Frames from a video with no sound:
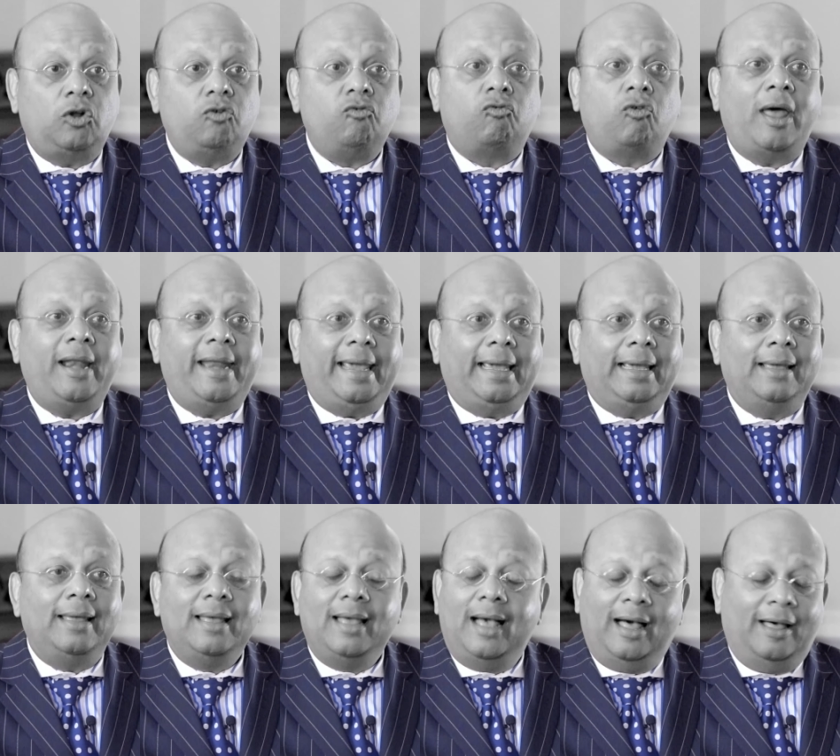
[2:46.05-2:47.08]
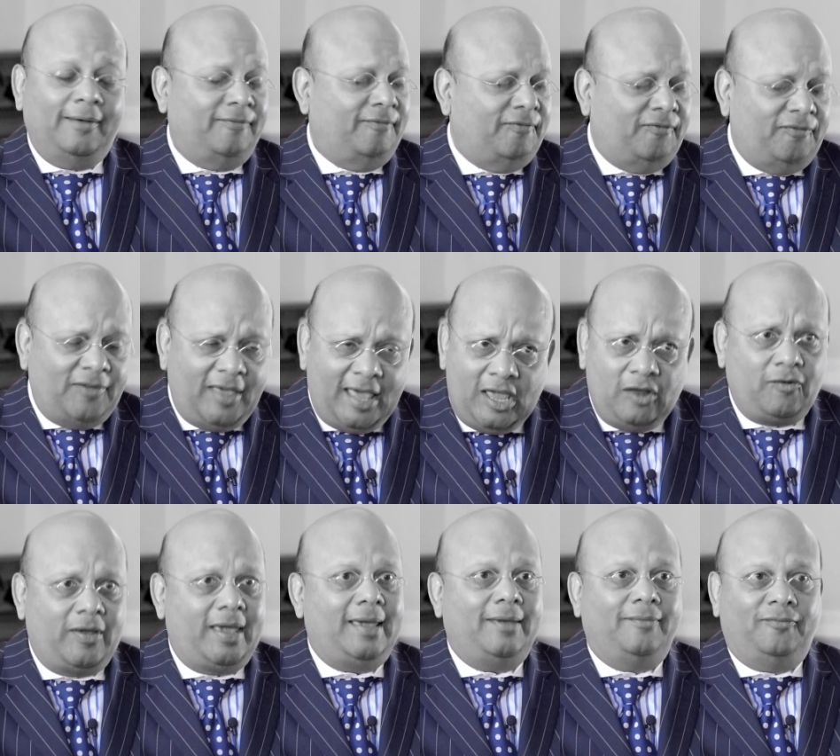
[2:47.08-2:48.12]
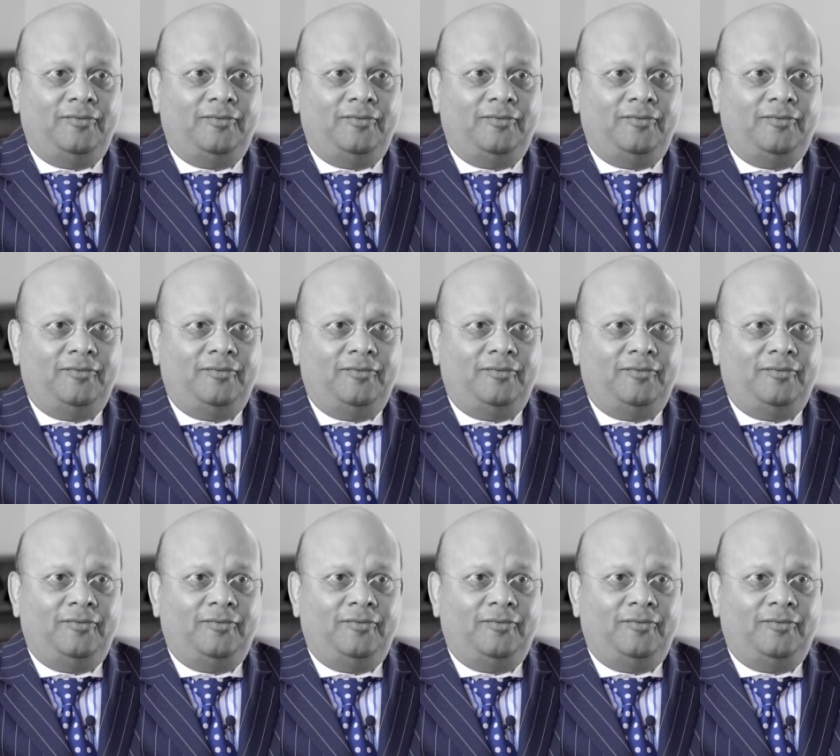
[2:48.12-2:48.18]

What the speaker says: on running a very,